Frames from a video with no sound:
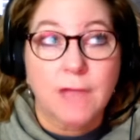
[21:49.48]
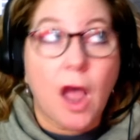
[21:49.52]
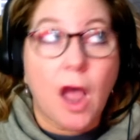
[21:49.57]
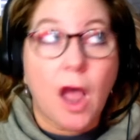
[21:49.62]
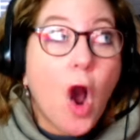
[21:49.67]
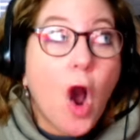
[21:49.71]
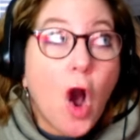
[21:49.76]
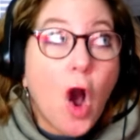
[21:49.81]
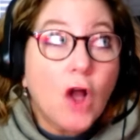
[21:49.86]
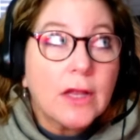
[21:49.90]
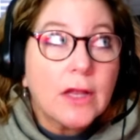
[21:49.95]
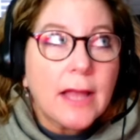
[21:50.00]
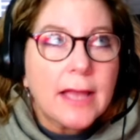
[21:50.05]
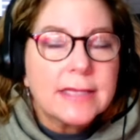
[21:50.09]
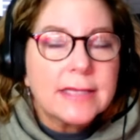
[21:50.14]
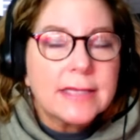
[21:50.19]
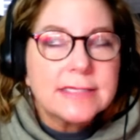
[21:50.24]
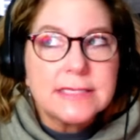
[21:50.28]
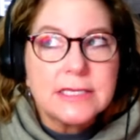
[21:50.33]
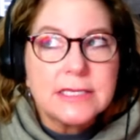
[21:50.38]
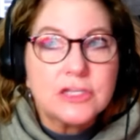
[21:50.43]
All I
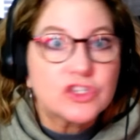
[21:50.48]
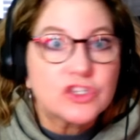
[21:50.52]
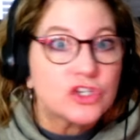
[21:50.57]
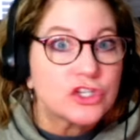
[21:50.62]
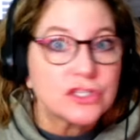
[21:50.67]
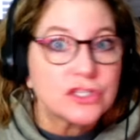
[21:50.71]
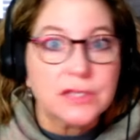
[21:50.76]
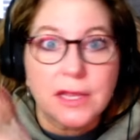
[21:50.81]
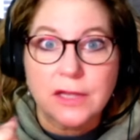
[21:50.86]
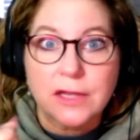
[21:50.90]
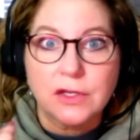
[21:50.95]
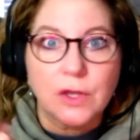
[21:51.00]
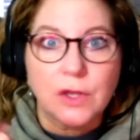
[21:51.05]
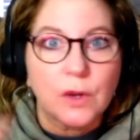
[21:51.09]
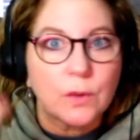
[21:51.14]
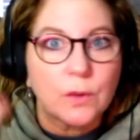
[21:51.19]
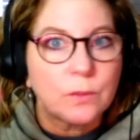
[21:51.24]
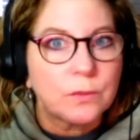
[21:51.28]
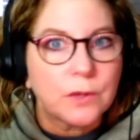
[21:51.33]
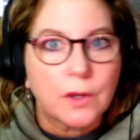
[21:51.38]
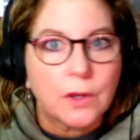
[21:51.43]
see is her saying
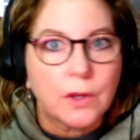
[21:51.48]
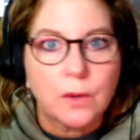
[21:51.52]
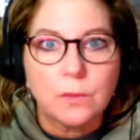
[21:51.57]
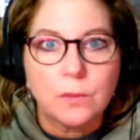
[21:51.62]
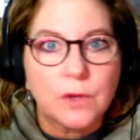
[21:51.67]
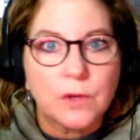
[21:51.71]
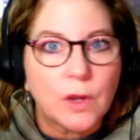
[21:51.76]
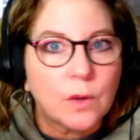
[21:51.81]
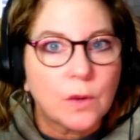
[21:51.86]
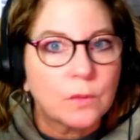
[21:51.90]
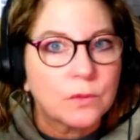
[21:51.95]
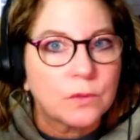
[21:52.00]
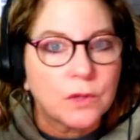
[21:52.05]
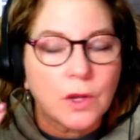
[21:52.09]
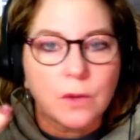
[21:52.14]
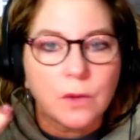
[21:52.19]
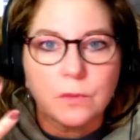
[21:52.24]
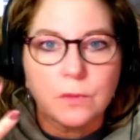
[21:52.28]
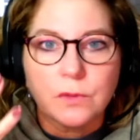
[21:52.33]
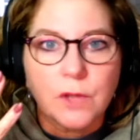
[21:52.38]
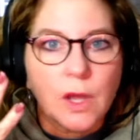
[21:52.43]
no
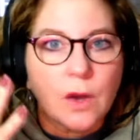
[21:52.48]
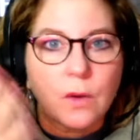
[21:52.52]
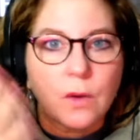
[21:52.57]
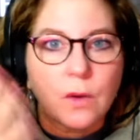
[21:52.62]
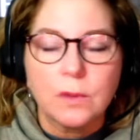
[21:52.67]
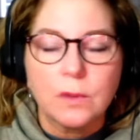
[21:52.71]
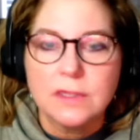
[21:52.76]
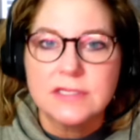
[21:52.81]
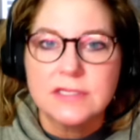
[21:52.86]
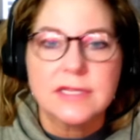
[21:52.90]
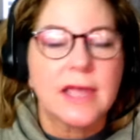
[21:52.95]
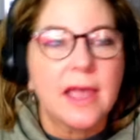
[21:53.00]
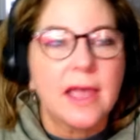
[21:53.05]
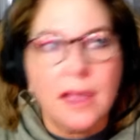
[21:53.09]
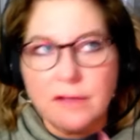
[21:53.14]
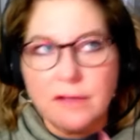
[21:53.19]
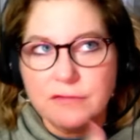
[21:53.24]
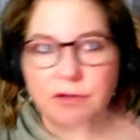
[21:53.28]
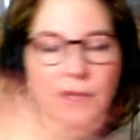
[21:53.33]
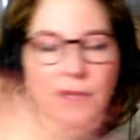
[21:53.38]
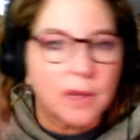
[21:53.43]
to
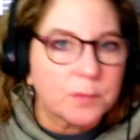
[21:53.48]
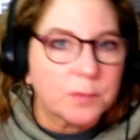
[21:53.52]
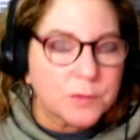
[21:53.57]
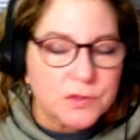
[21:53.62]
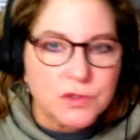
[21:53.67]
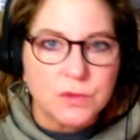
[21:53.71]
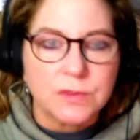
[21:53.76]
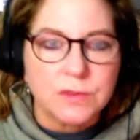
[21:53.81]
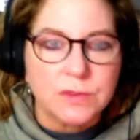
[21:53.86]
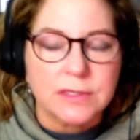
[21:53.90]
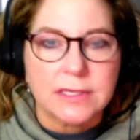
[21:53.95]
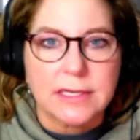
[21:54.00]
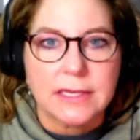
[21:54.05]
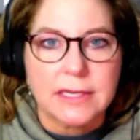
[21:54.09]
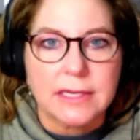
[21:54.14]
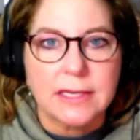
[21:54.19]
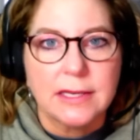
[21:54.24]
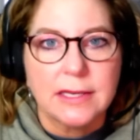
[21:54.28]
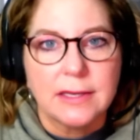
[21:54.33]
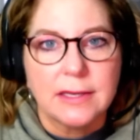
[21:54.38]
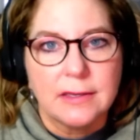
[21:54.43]
every
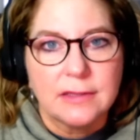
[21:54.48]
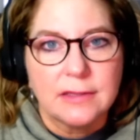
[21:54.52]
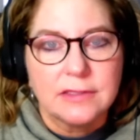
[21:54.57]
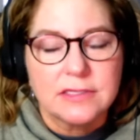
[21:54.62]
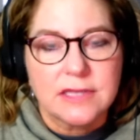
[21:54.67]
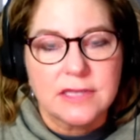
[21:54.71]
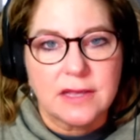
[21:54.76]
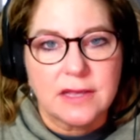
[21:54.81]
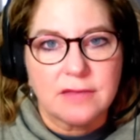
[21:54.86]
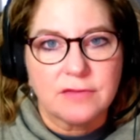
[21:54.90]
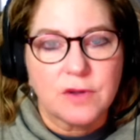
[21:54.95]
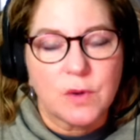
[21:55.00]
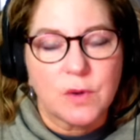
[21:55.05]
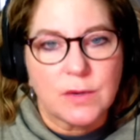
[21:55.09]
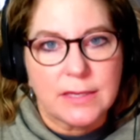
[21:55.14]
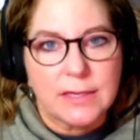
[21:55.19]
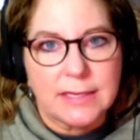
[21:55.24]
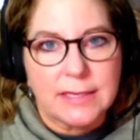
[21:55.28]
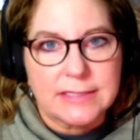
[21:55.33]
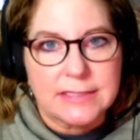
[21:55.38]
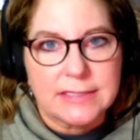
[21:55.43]
opportunity to have
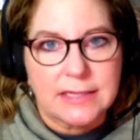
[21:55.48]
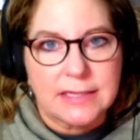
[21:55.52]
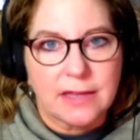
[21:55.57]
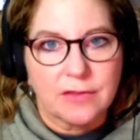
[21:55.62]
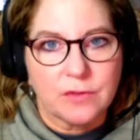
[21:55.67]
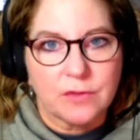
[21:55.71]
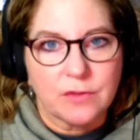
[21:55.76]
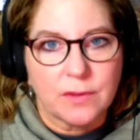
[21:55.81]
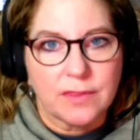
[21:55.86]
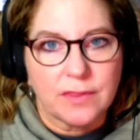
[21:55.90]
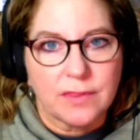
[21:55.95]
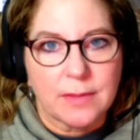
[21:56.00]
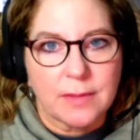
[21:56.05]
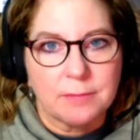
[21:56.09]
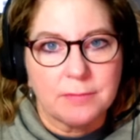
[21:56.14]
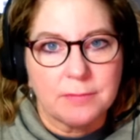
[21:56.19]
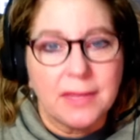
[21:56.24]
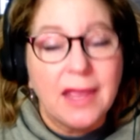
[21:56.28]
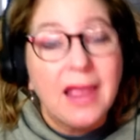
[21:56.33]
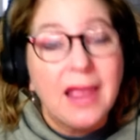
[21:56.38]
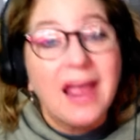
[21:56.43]
Cody get together with them.
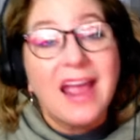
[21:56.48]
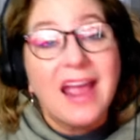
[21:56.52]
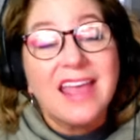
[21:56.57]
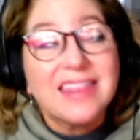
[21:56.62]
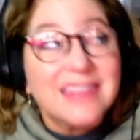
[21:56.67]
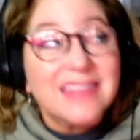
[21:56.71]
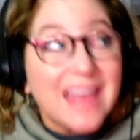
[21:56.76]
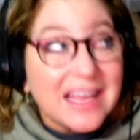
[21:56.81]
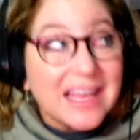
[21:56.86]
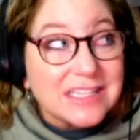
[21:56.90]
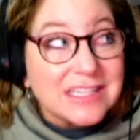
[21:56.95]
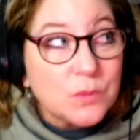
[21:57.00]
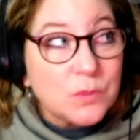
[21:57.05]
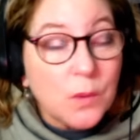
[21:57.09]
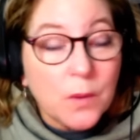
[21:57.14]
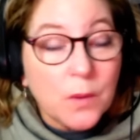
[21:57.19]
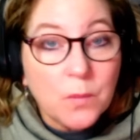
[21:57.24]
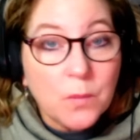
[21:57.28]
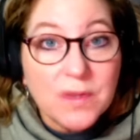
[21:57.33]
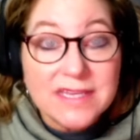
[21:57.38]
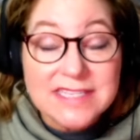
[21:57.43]
And that's
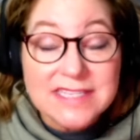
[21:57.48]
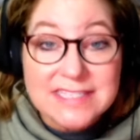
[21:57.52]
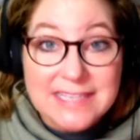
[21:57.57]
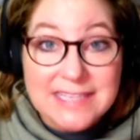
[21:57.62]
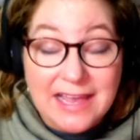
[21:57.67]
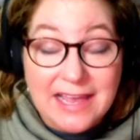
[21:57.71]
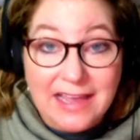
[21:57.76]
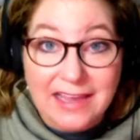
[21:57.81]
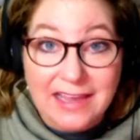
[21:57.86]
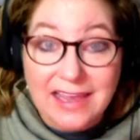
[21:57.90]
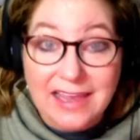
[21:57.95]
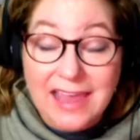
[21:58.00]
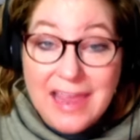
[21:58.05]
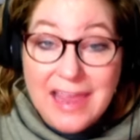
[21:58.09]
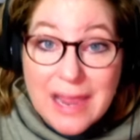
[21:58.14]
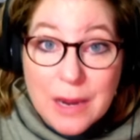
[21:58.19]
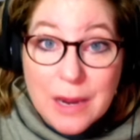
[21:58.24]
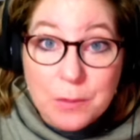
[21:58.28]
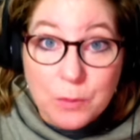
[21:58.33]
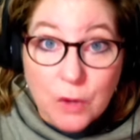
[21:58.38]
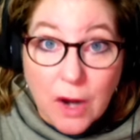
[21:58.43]
what we see on
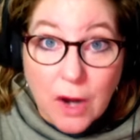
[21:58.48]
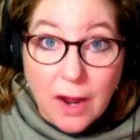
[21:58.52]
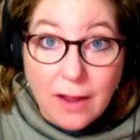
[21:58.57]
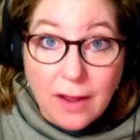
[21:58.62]
camera.